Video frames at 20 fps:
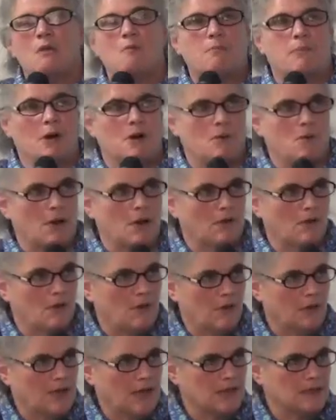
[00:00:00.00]
but we're
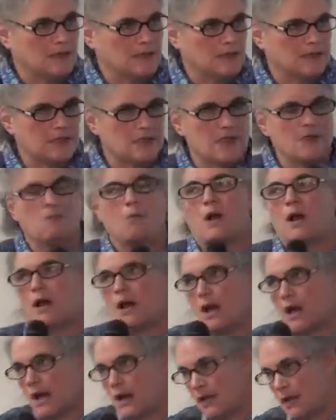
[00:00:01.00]
looking to see what
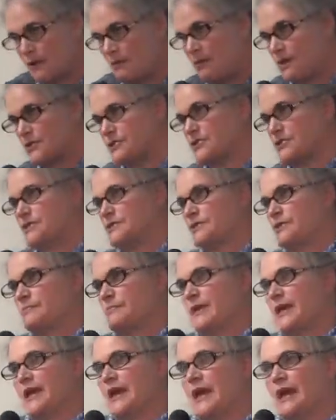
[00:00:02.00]
kind of questions are
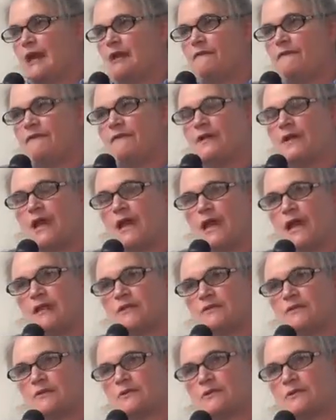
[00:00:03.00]
being
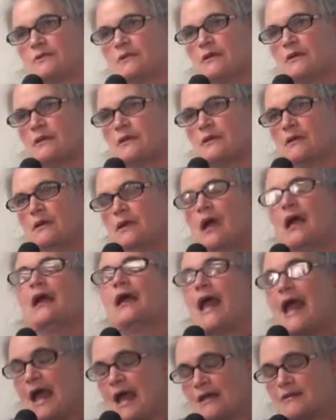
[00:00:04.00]

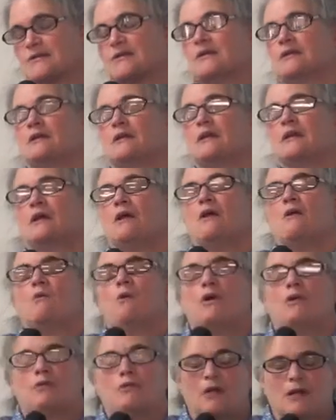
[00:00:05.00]
asked.
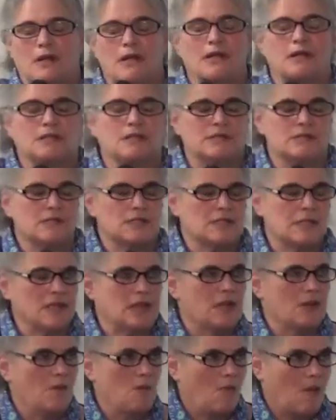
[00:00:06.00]
We're looking to
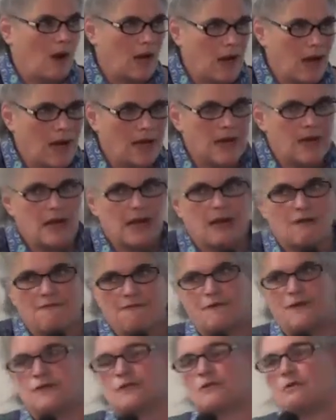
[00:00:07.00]
see what kind of
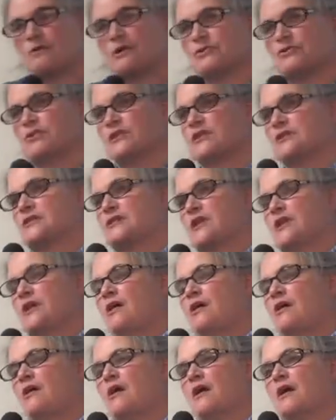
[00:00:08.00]
inference questions they
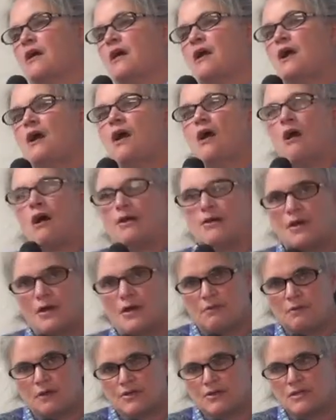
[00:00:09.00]
are. Are
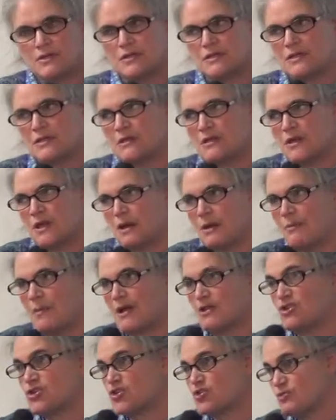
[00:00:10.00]
questions in there
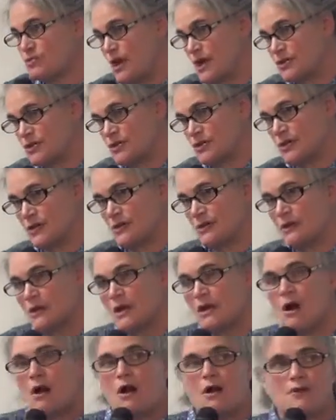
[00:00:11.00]
about structure?
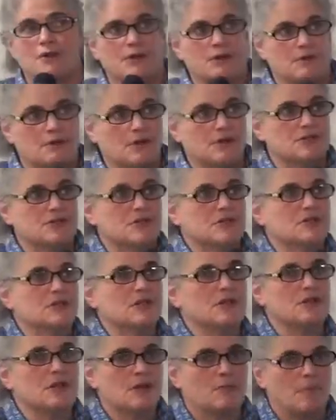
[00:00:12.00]
Are there questions
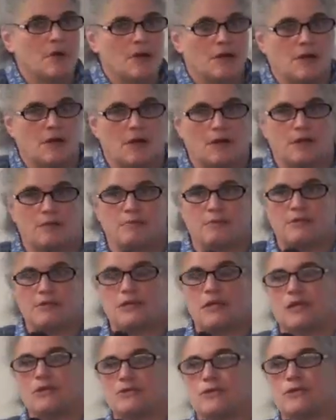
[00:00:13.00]
in there about
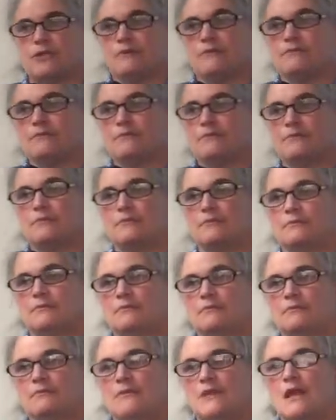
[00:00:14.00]
argumentation?
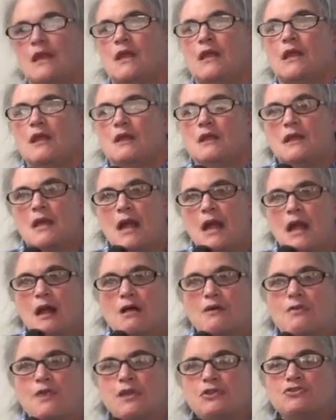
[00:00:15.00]

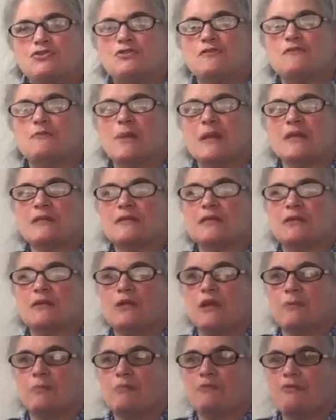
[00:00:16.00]
Now that you've
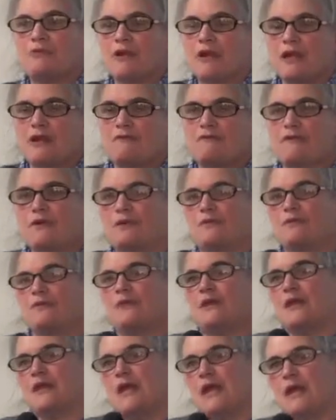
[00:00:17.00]
basically
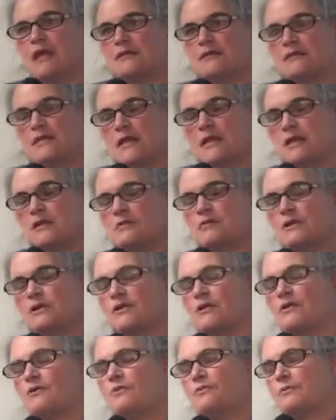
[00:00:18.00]
previewed the essay
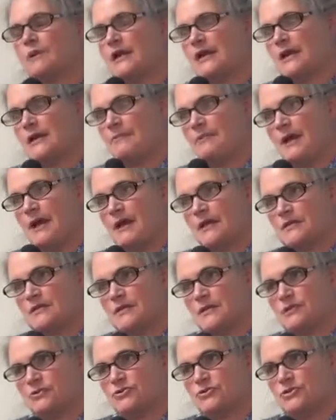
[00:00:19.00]
critical reading
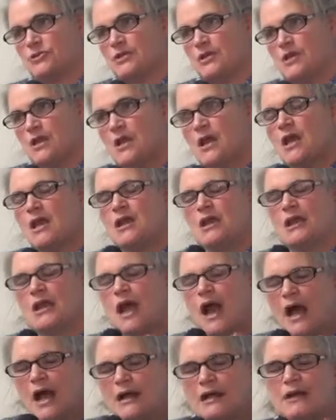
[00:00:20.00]
passage, you
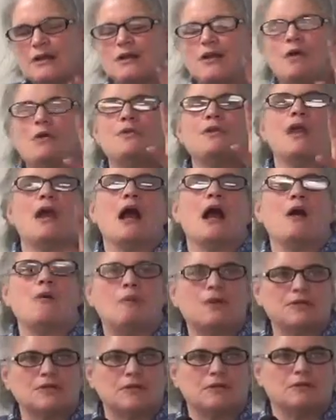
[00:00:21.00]
kind of know now
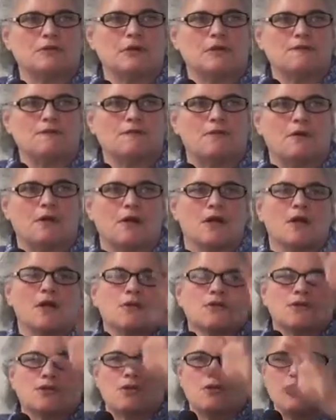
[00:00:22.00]
what to look for,
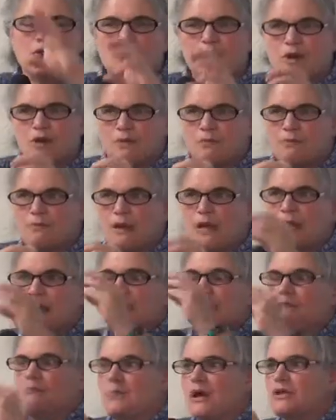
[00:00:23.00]
so you can
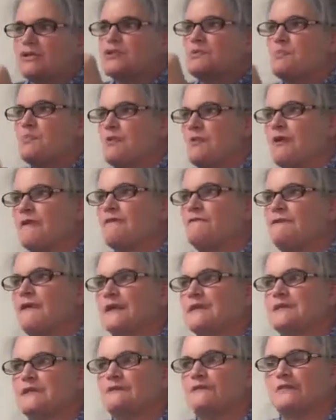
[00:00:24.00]
read much more
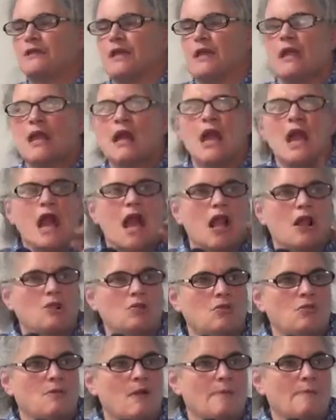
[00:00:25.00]
effectively
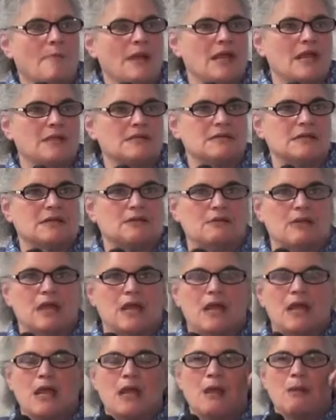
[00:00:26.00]
and
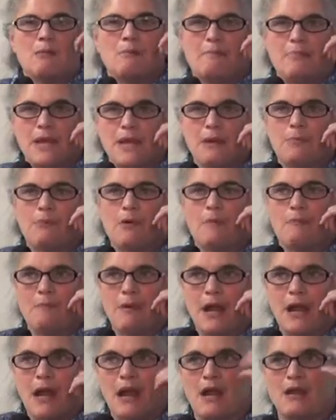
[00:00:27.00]
basically be
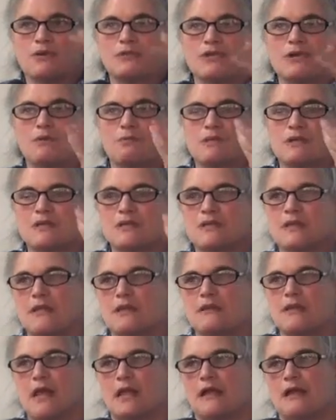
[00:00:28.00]
prepared to
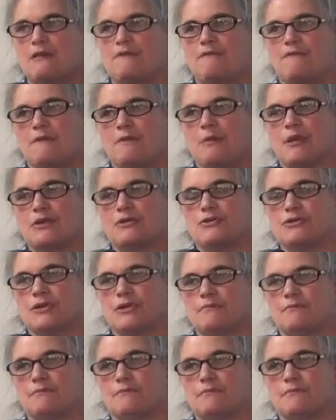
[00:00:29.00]
receive that
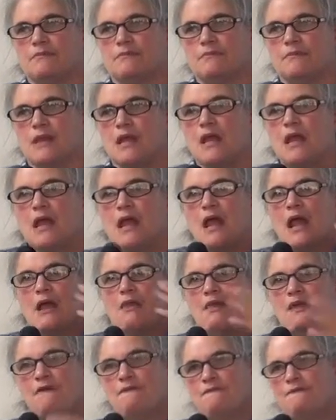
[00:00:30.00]
information.
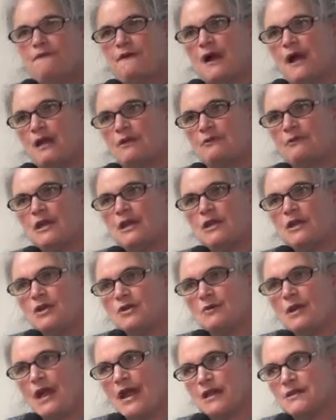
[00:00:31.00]
And then finally,
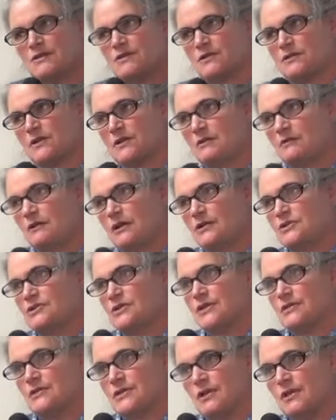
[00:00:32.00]
you answer the
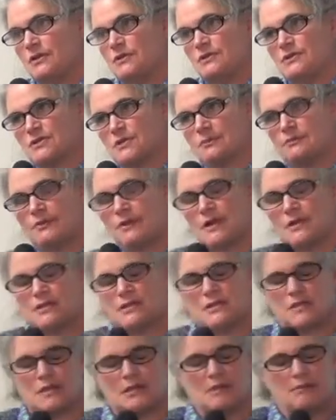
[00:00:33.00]
questions and use the
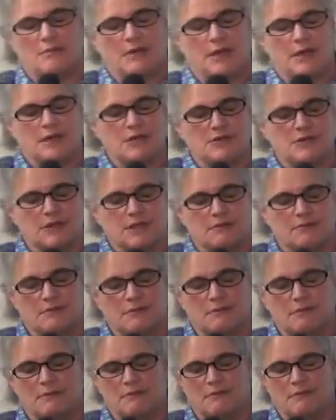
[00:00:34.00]
process elimination.